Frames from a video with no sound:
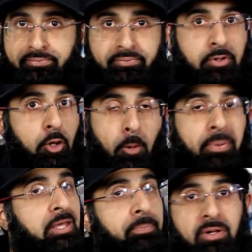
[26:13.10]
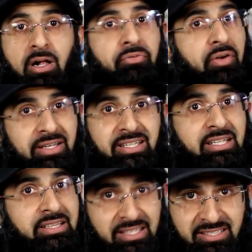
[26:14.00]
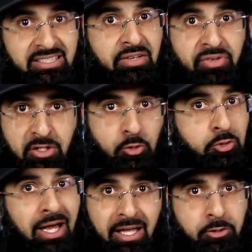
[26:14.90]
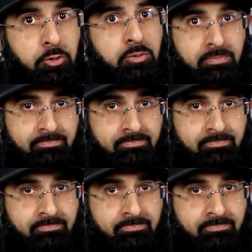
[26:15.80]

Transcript: A lot of people are finding this difficult to handle.